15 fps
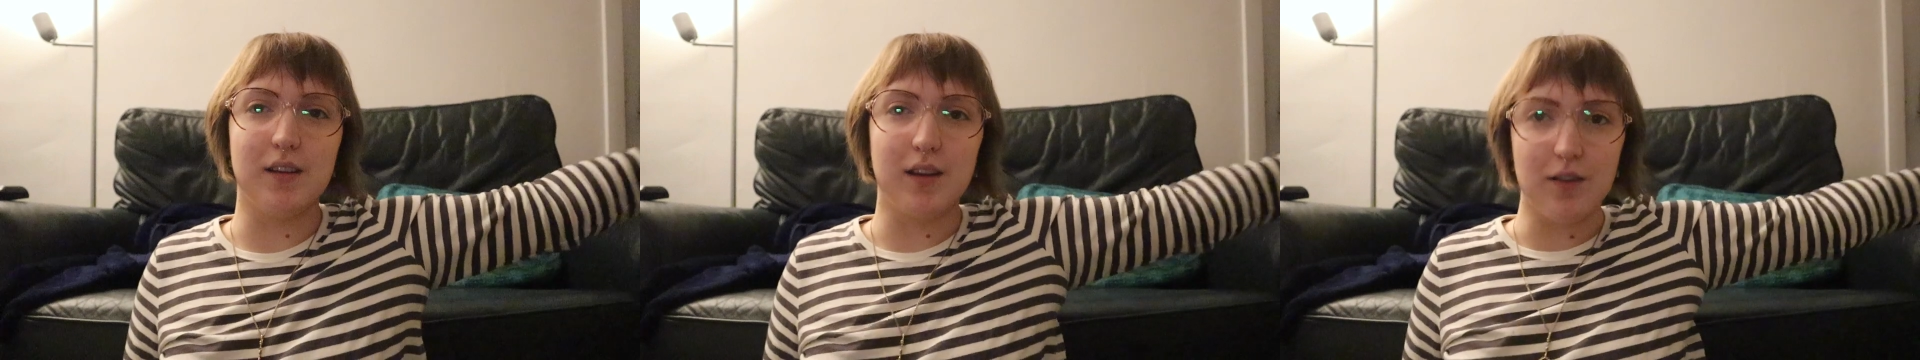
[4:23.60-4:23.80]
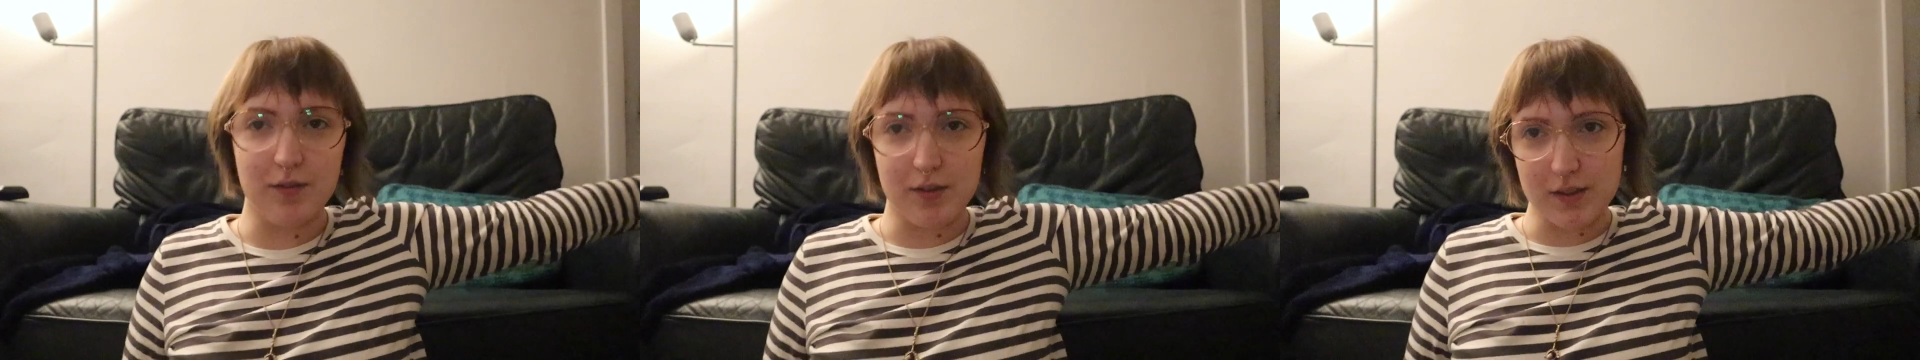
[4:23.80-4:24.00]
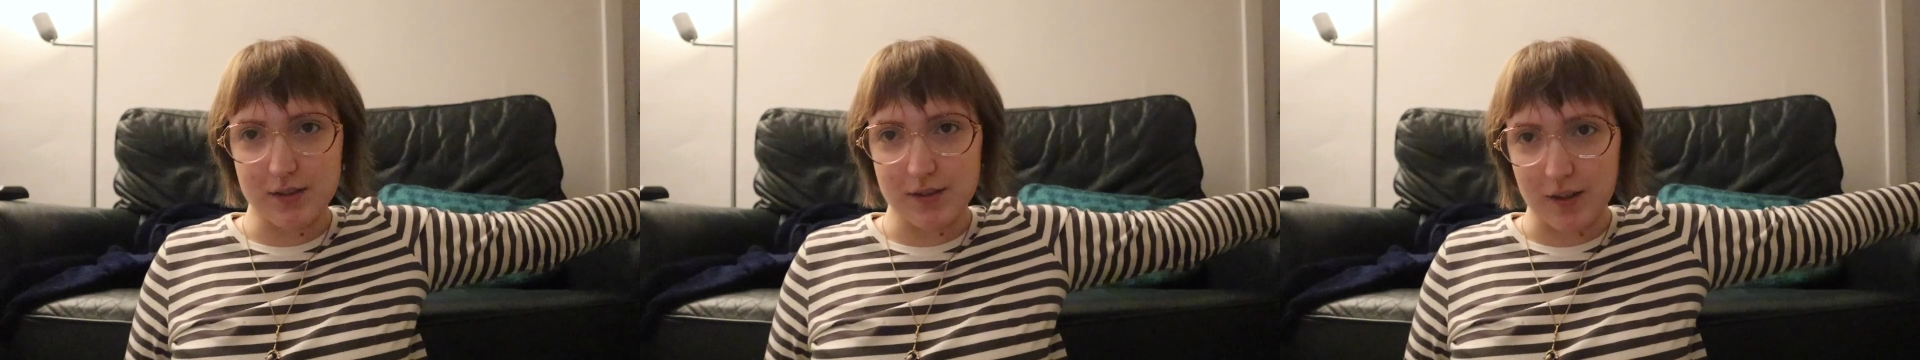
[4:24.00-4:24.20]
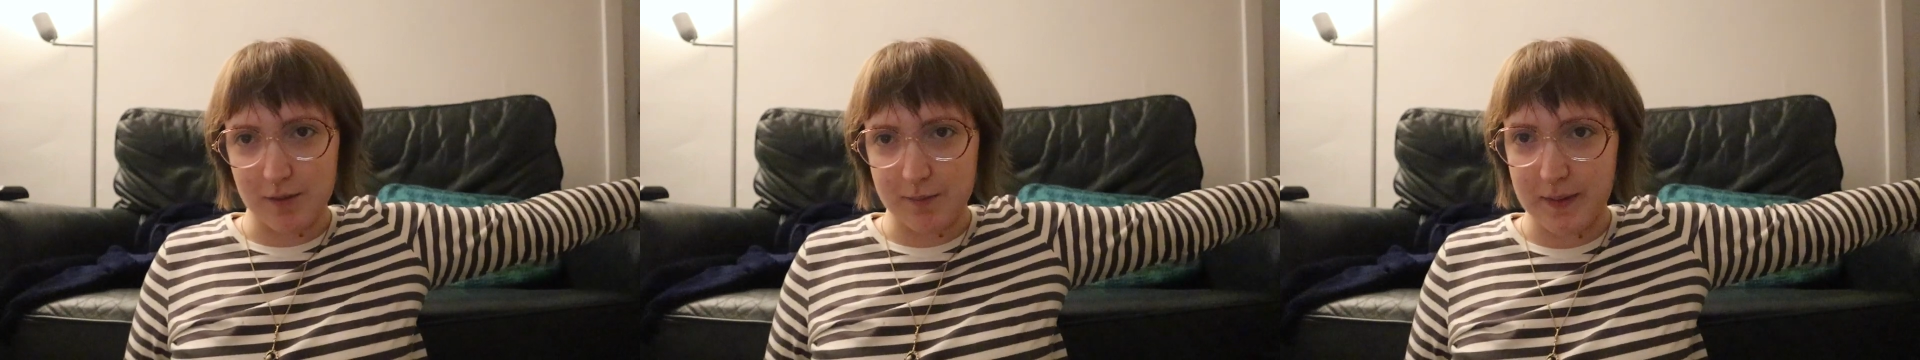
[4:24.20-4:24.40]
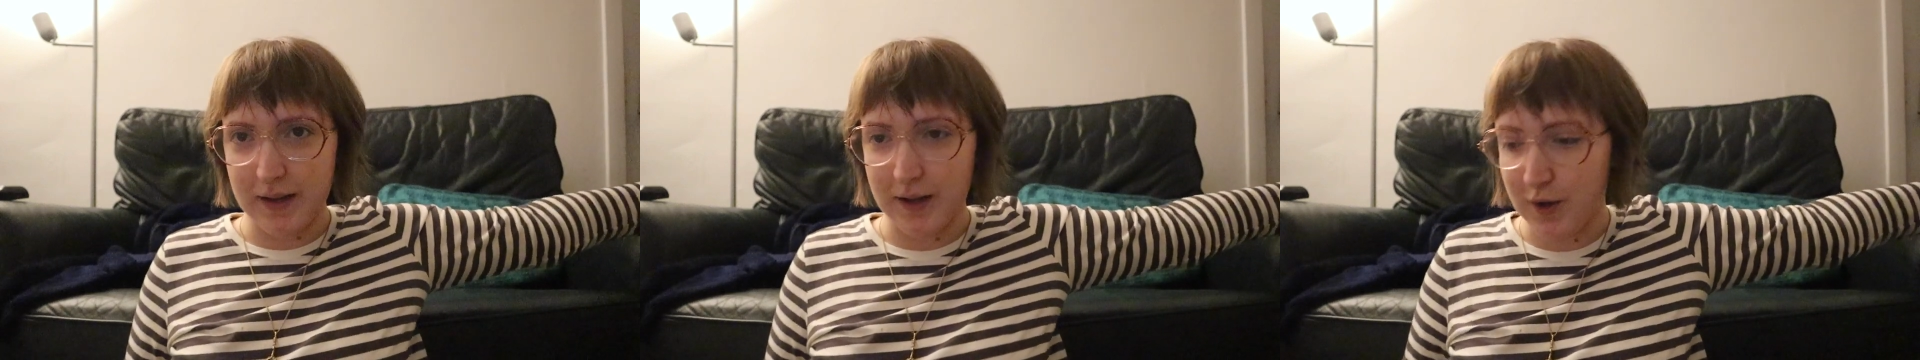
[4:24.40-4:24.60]
the comfort
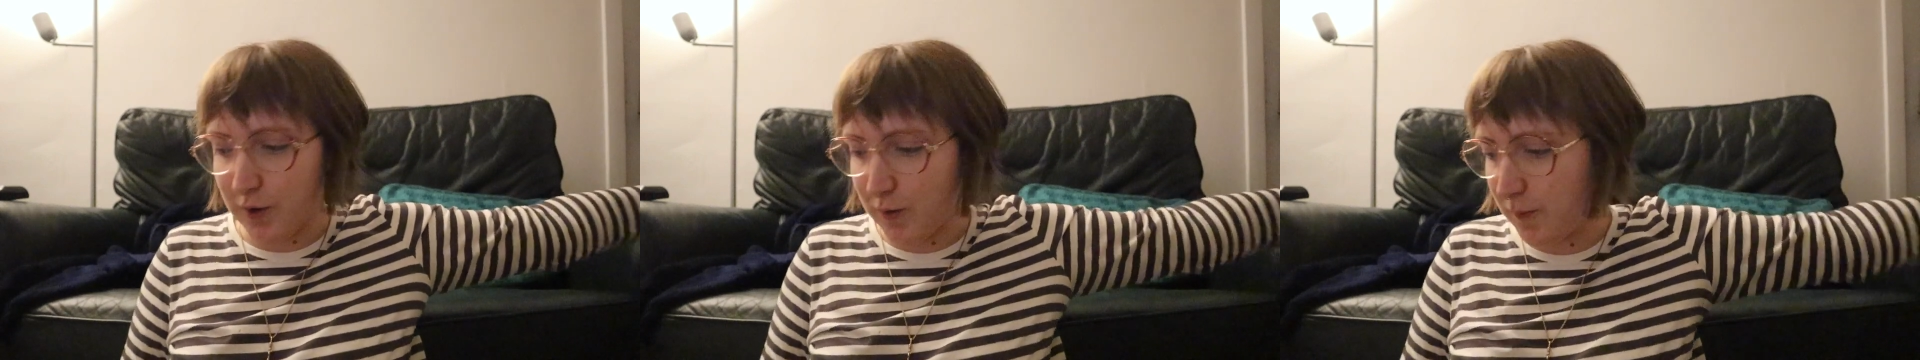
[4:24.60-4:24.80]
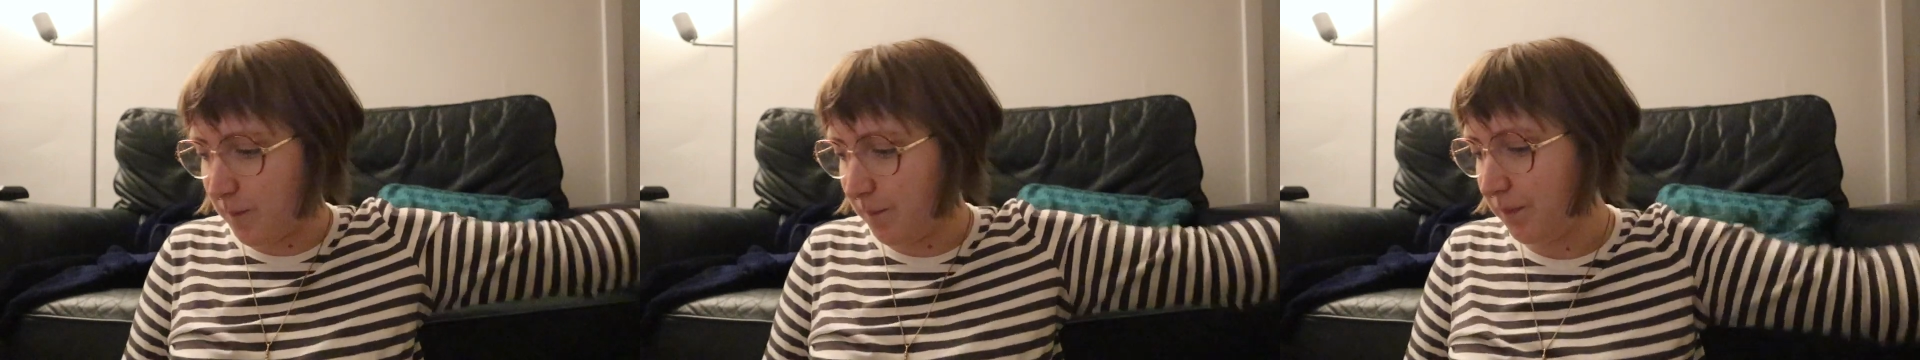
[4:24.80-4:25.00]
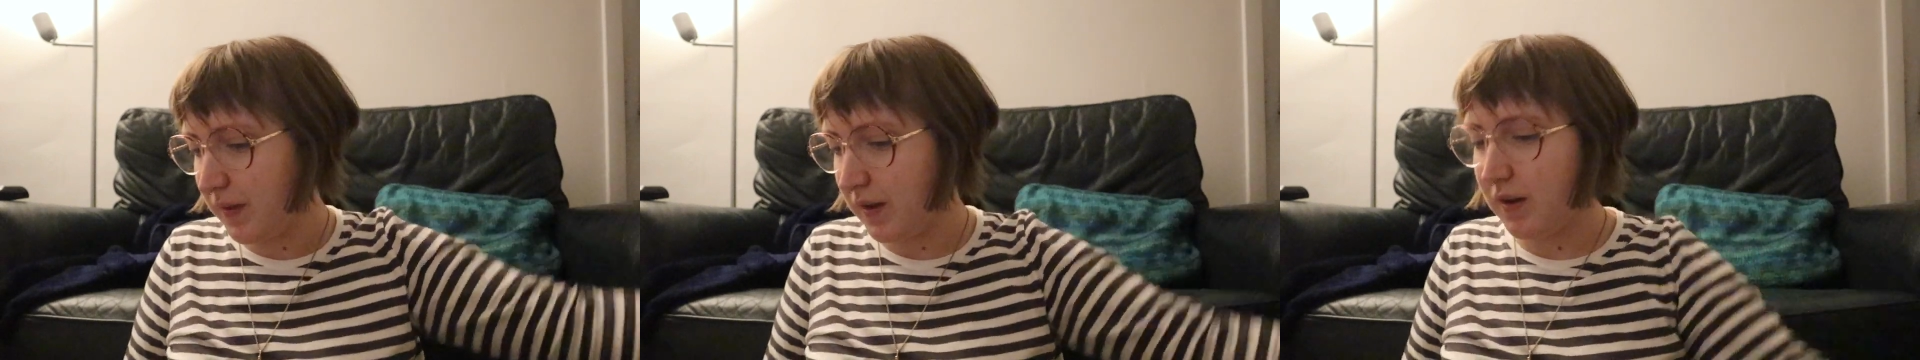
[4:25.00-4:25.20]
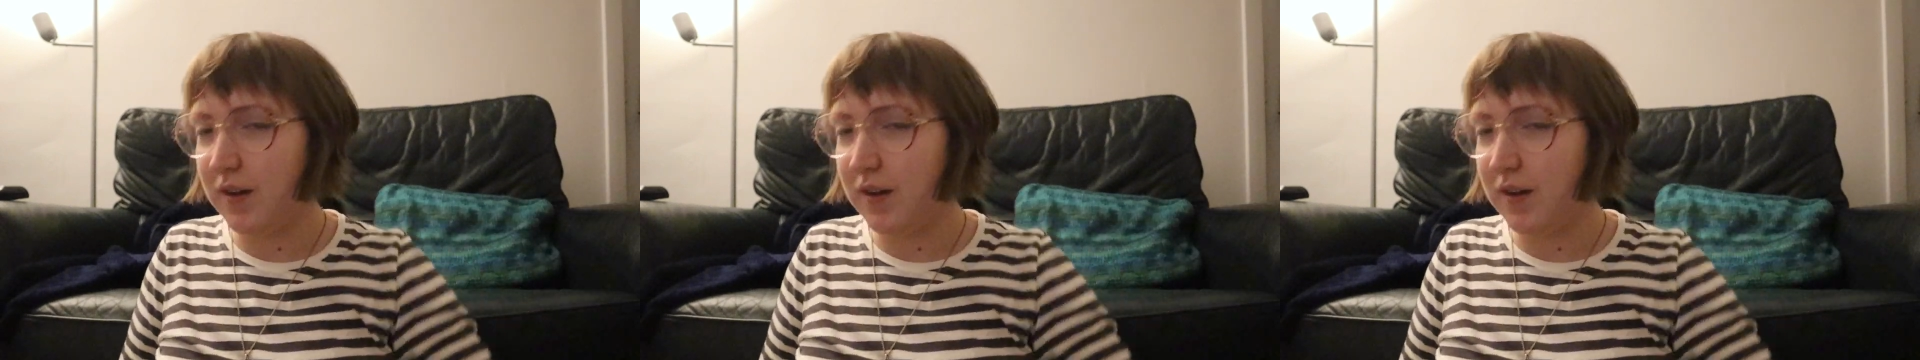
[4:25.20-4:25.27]
of my home.